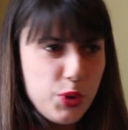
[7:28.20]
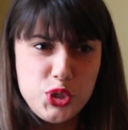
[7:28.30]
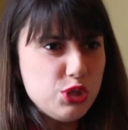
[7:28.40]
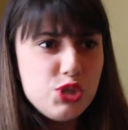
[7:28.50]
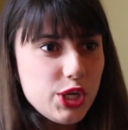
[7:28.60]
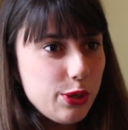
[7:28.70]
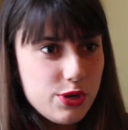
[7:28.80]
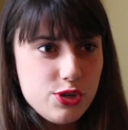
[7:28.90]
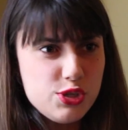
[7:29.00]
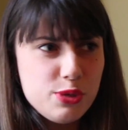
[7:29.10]
But you
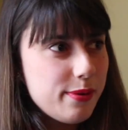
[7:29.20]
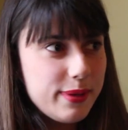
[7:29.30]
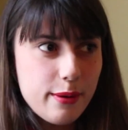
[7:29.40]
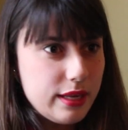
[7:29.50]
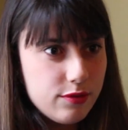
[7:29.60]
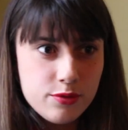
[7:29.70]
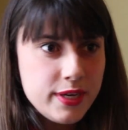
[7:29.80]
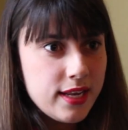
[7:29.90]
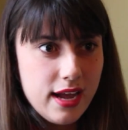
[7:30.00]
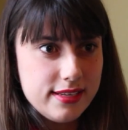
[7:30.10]
do it without even
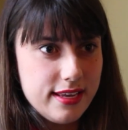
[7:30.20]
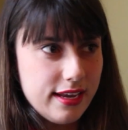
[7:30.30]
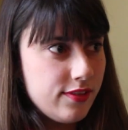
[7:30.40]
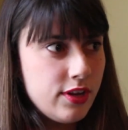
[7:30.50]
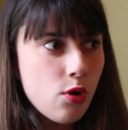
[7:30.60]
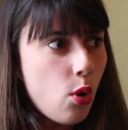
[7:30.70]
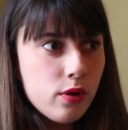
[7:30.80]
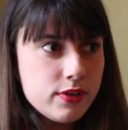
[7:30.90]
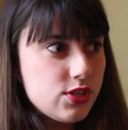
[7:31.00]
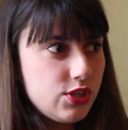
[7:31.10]
realising, and then
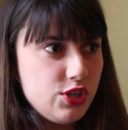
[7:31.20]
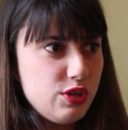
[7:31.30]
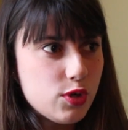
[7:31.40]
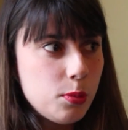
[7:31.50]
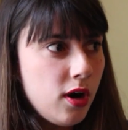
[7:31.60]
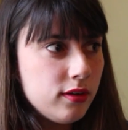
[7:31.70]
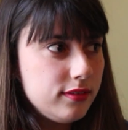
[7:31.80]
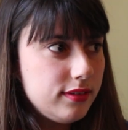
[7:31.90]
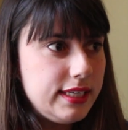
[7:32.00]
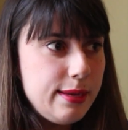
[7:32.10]
all of a sudden you've come
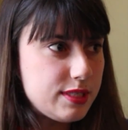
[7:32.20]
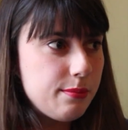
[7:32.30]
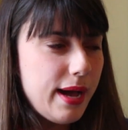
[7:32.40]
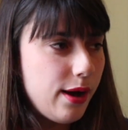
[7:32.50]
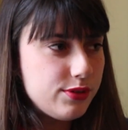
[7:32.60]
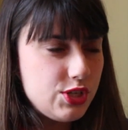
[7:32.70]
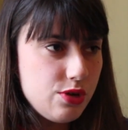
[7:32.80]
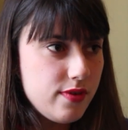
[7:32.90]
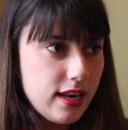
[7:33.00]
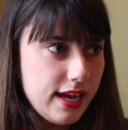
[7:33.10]
on leaps and bounds
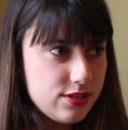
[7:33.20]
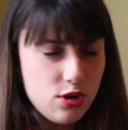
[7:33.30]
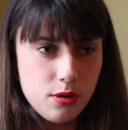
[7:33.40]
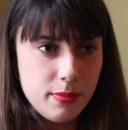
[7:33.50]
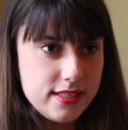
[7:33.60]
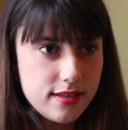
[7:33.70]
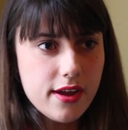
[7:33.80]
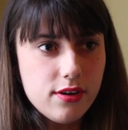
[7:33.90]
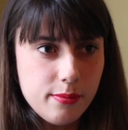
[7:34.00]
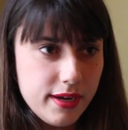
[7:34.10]
and you realise, oh, my
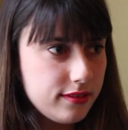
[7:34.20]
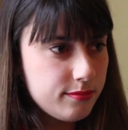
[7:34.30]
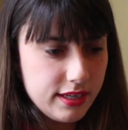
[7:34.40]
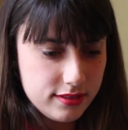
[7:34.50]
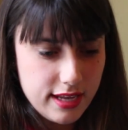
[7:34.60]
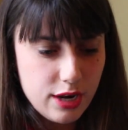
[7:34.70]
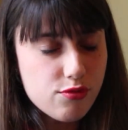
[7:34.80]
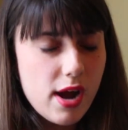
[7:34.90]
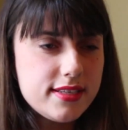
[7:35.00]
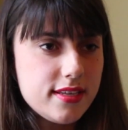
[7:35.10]
style
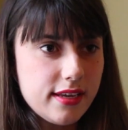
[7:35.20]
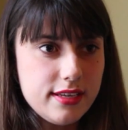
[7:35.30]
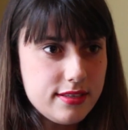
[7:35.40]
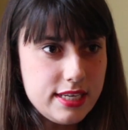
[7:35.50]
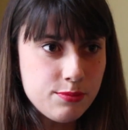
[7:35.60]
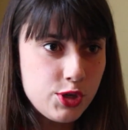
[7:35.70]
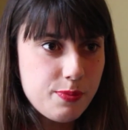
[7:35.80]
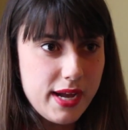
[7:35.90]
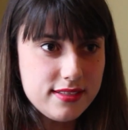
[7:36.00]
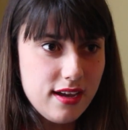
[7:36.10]
of writing is
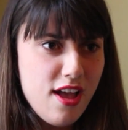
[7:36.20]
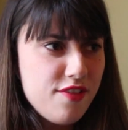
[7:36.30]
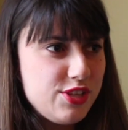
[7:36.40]
much better.